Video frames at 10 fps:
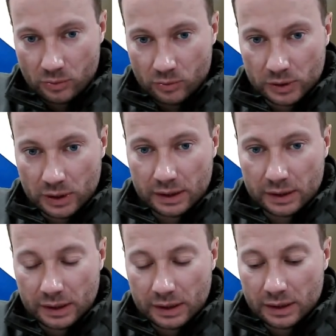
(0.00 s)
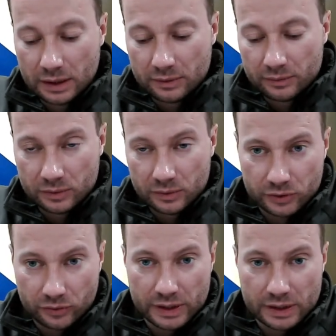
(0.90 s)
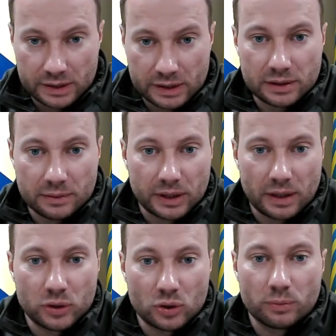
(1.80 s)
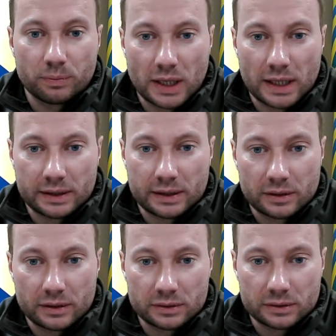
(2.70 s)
and is trying to attack Liman.